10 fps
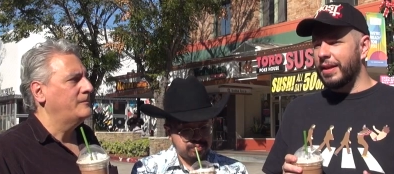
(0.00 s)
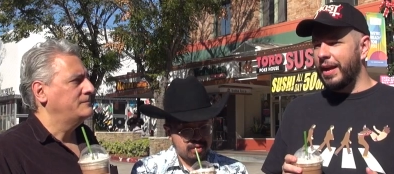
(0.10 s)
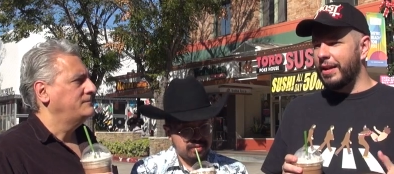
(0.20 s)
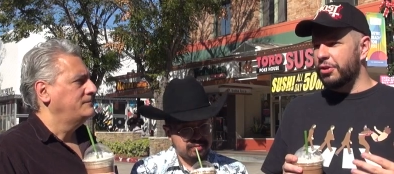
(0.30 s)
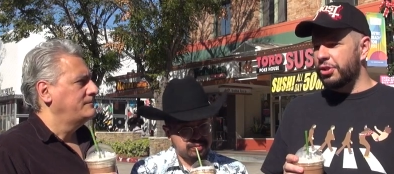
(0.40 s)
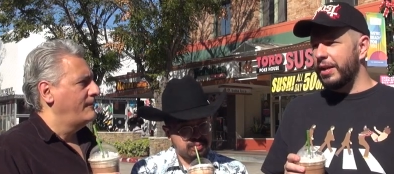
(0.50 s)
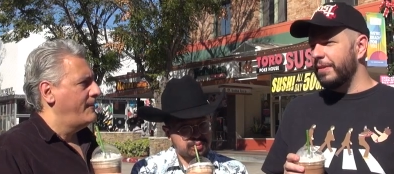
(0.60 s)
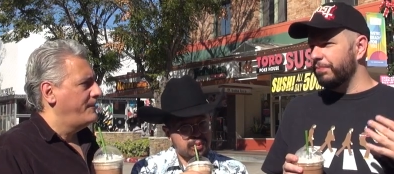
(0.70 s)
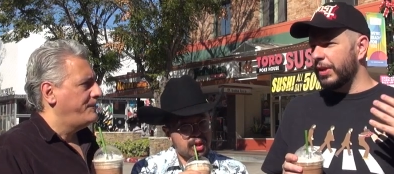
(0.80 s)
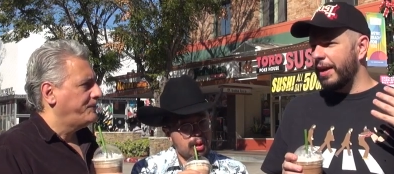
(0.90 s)
Speaker 1: like I had a shake,
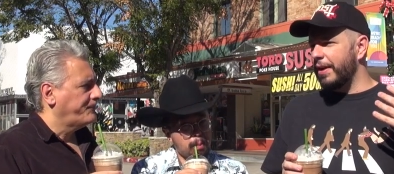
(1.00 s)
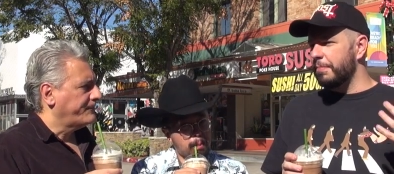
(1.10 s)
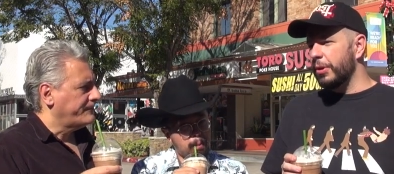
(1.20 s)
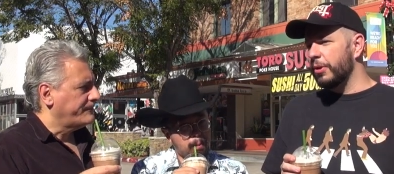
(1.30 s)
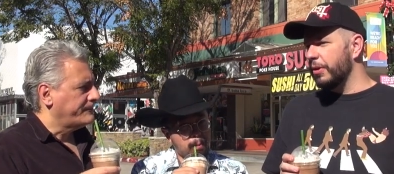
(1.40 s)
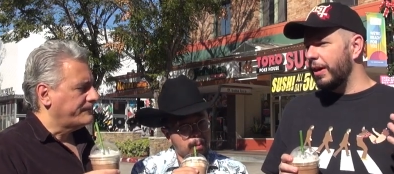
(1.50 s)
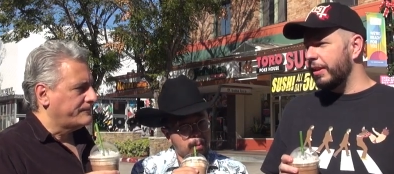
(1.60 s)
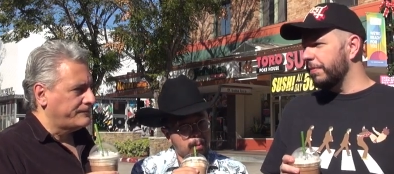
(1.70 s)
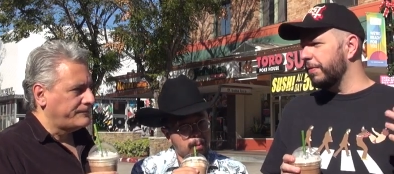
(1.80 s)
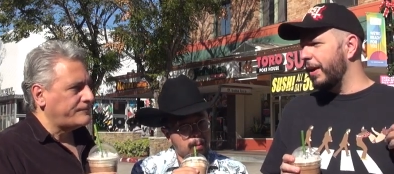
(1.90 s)
I had a burger, I
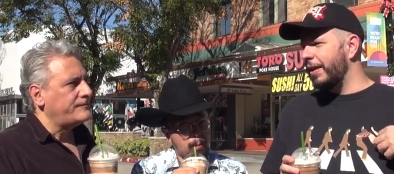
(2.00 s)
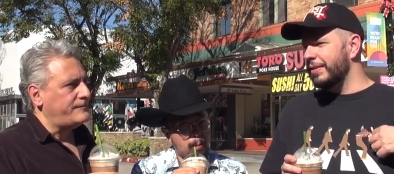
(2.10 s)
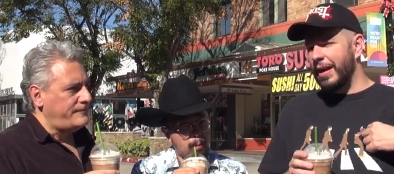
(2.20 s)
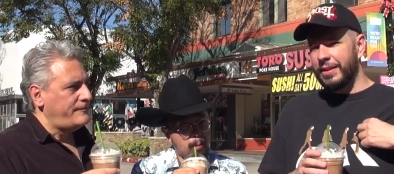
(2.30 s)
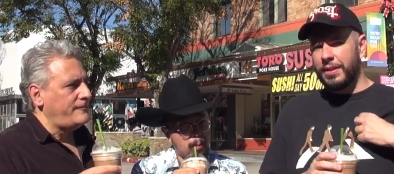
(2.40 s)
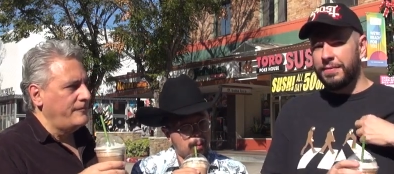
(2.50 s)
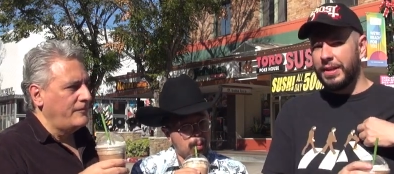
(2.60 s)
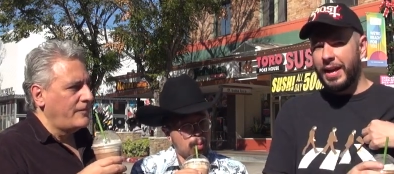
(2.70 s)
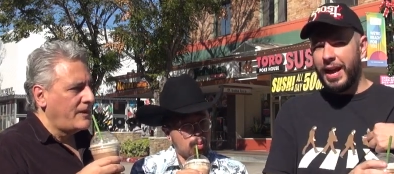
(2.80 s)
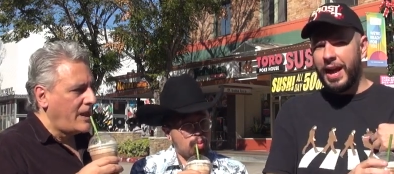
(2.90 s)
had the fries. I loved
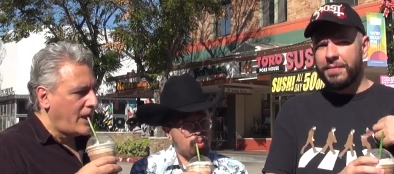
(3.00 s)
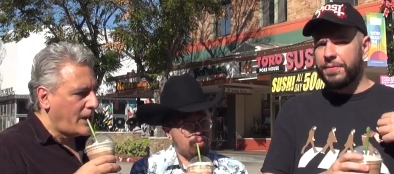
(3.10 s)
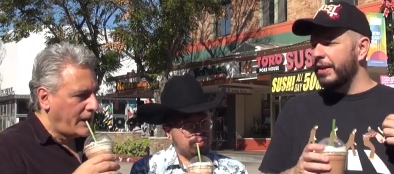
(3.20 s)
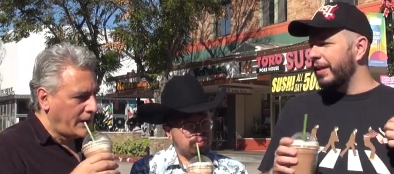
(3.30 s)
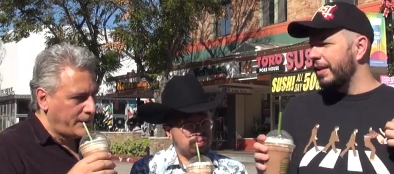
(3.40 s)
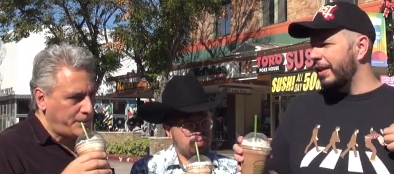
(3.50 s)
every